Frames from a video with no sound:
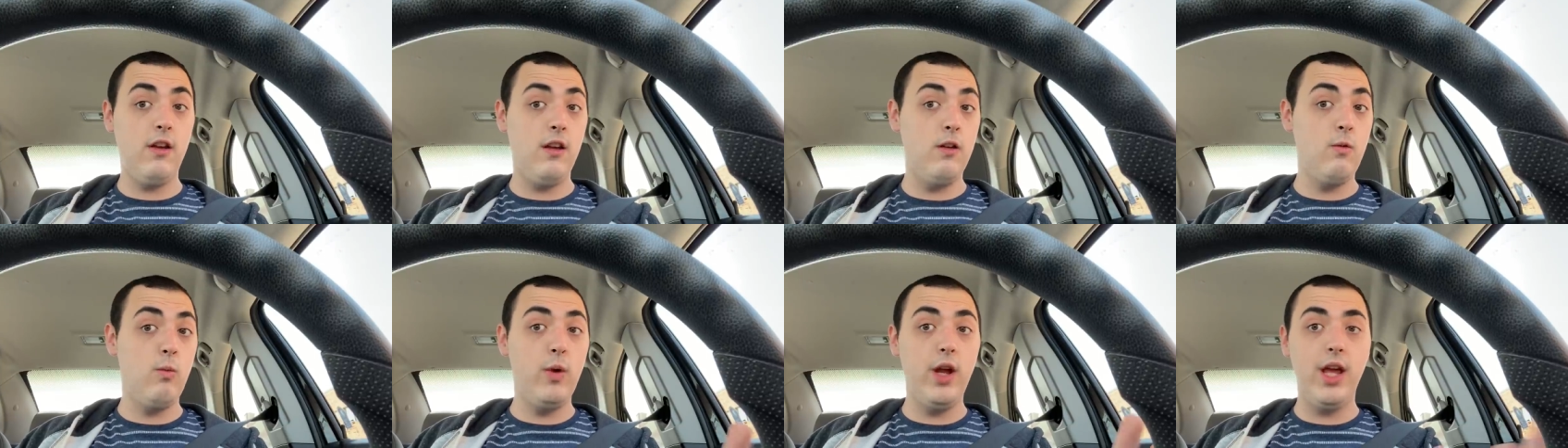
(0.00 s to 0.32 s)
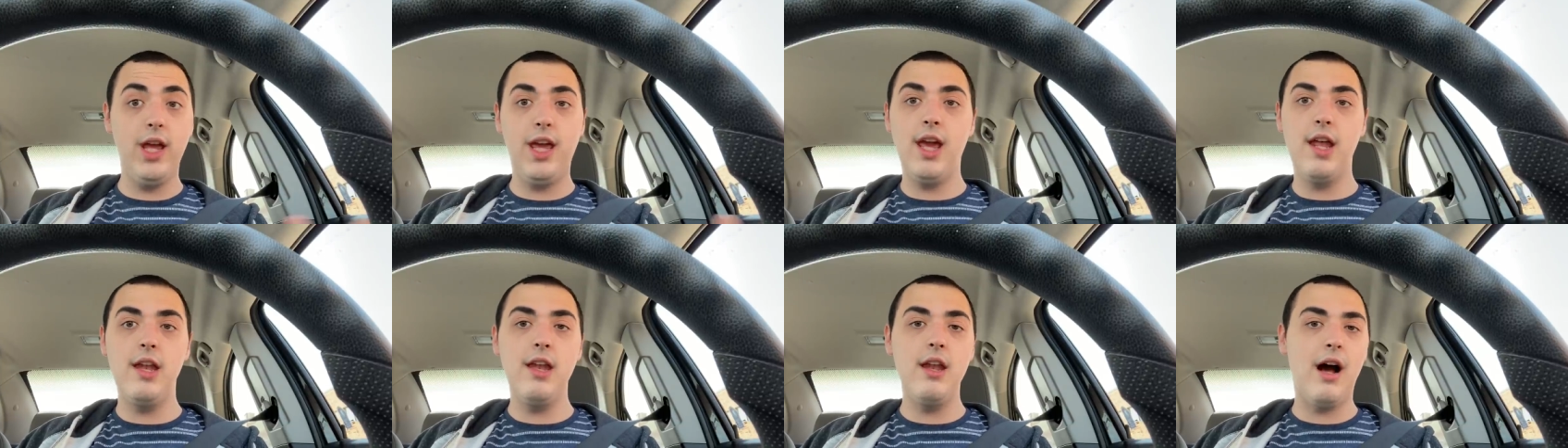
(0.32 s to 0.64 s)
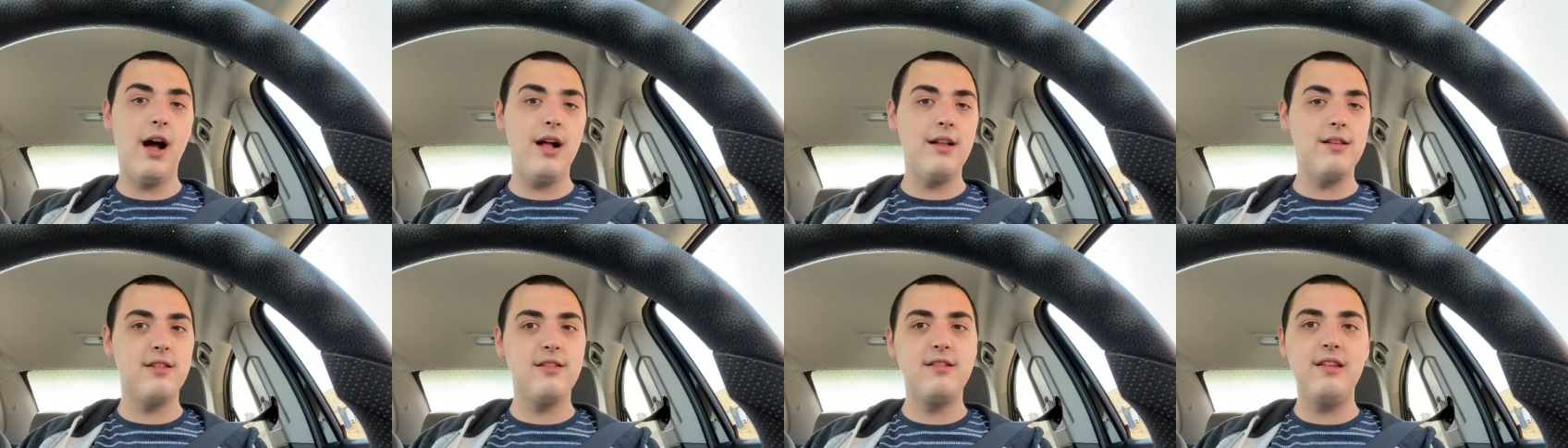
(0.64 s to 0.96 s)
and we
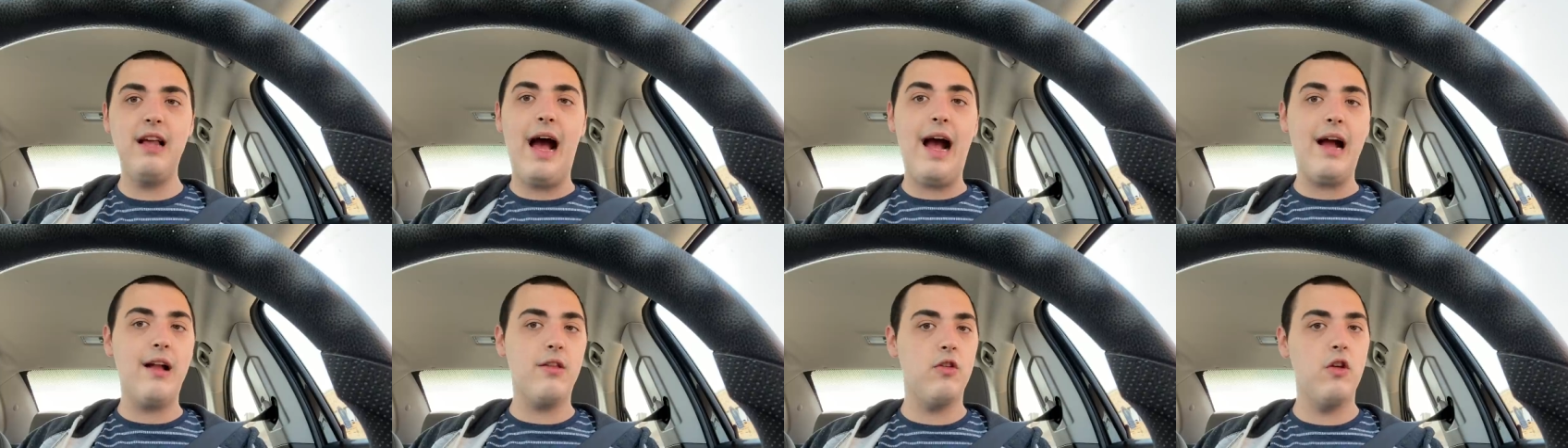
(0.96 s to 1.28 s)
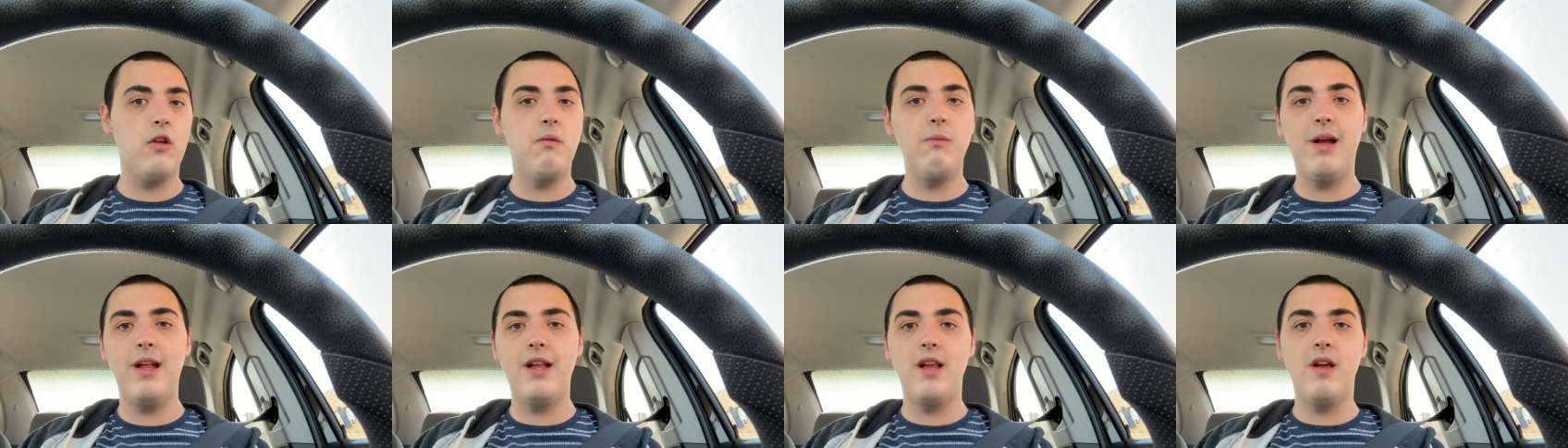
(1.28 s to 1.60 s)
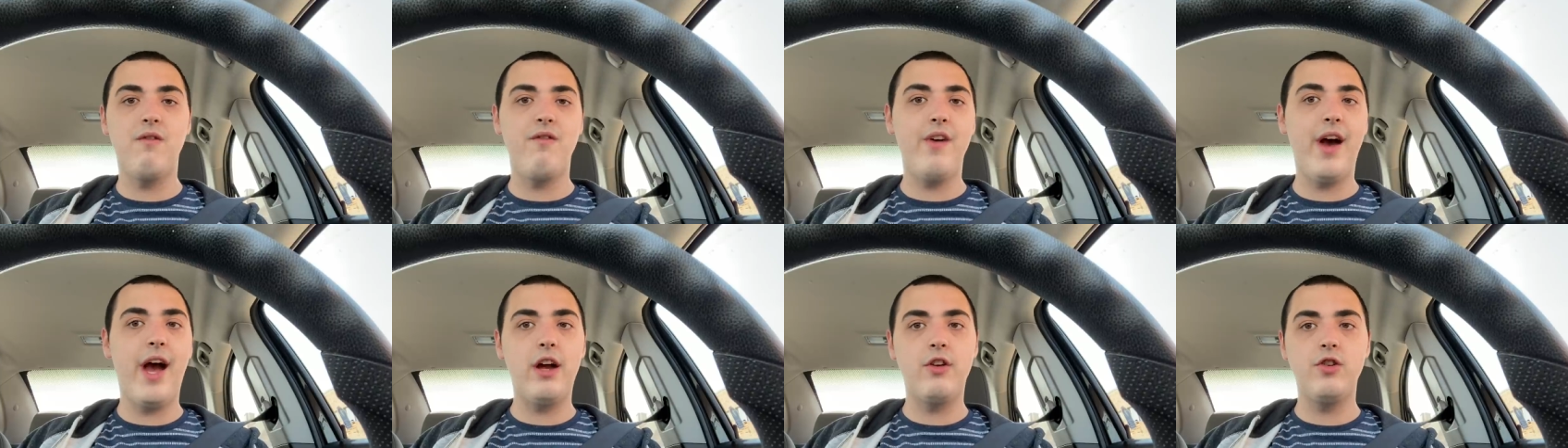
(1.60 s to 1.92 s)
cannot stack two
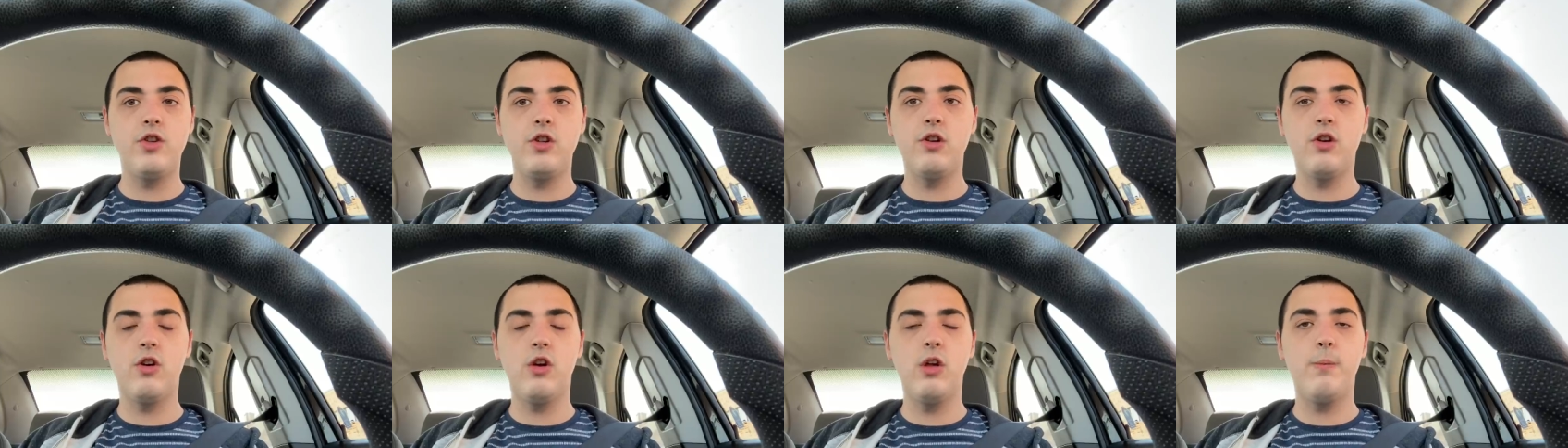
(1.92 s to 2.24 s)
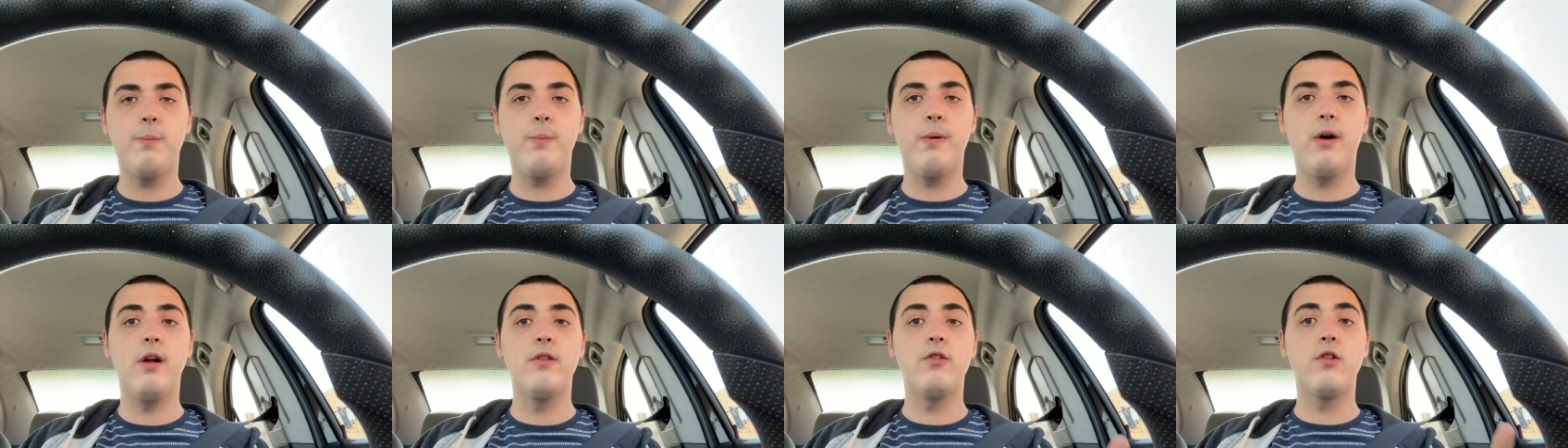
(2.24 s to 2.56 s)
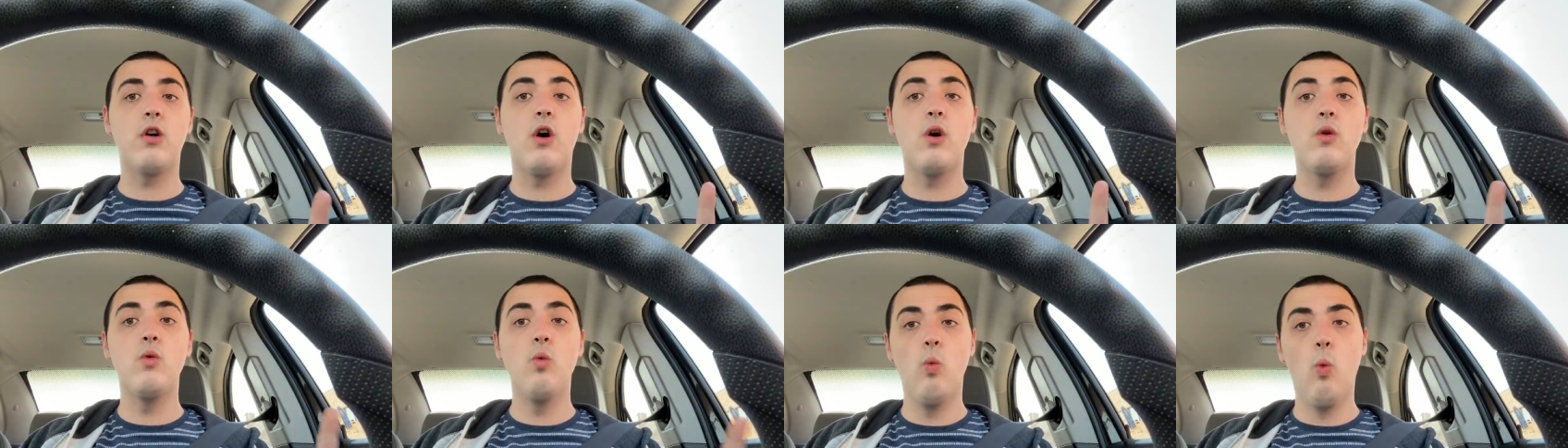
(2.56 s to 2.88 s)
manufacturer coupons
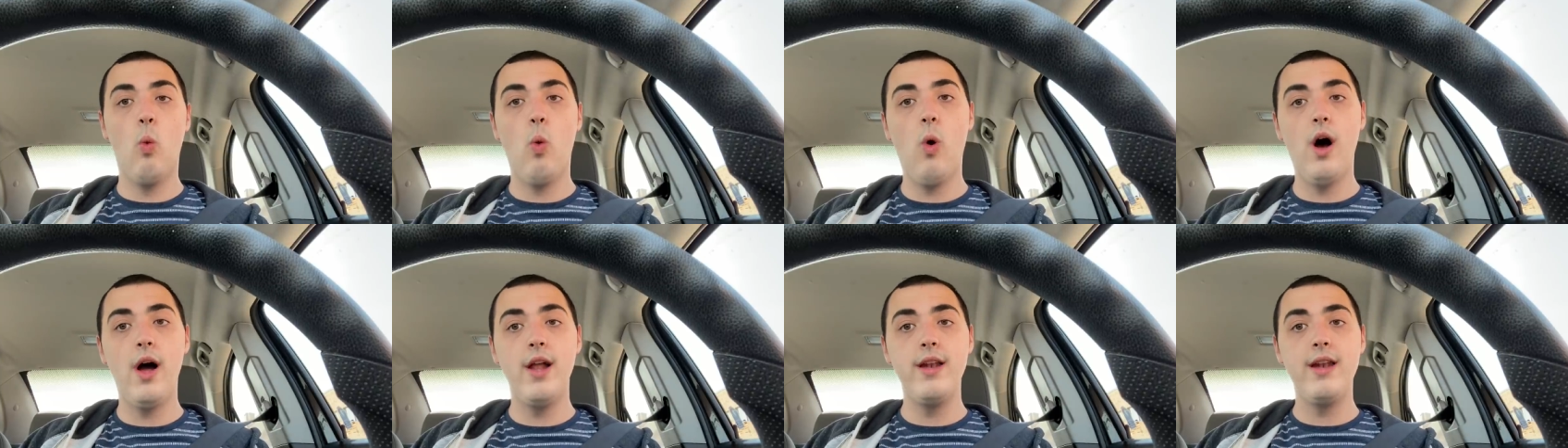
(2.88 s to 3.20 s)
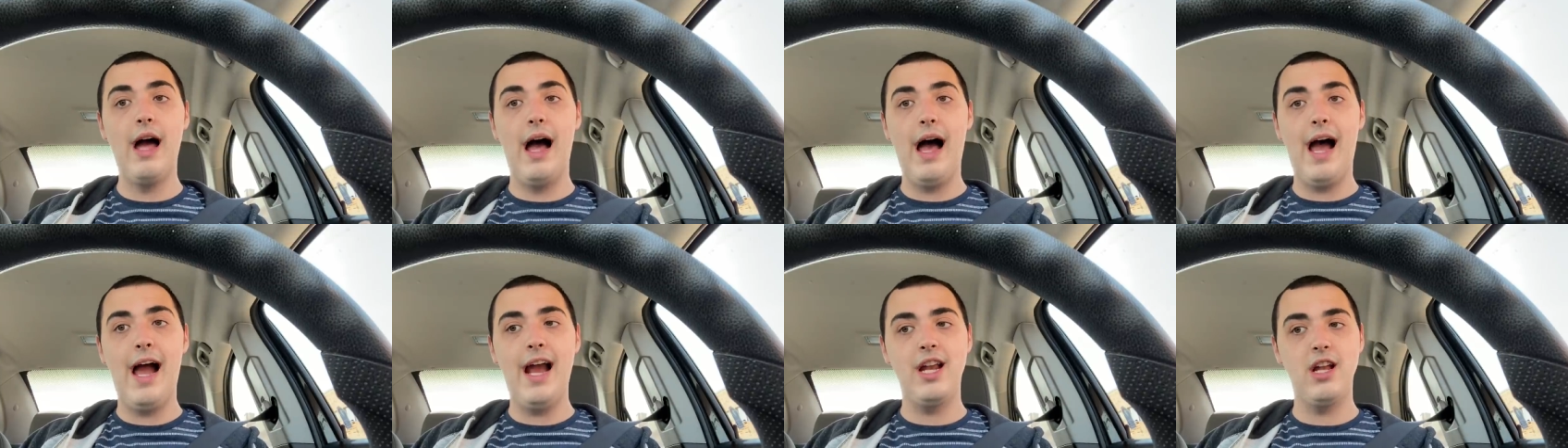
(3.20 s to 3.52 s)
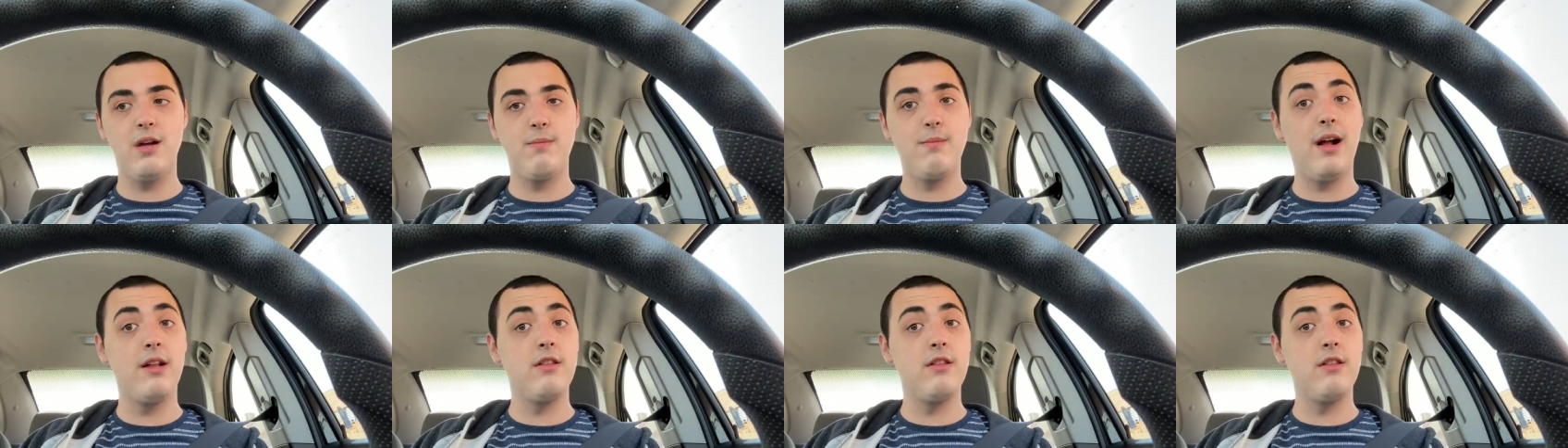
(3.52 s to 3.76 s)
on one item.